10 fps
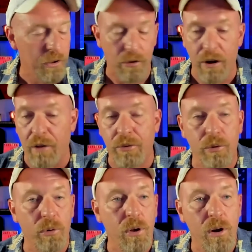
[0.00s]
you'd have
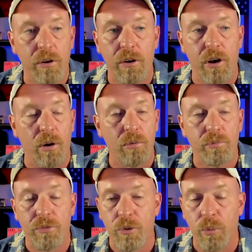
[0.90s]
to, you know,
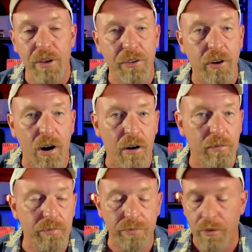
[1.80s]
weed the
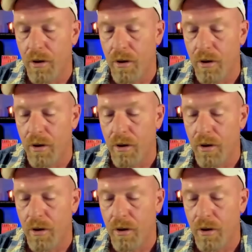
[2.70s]
garden.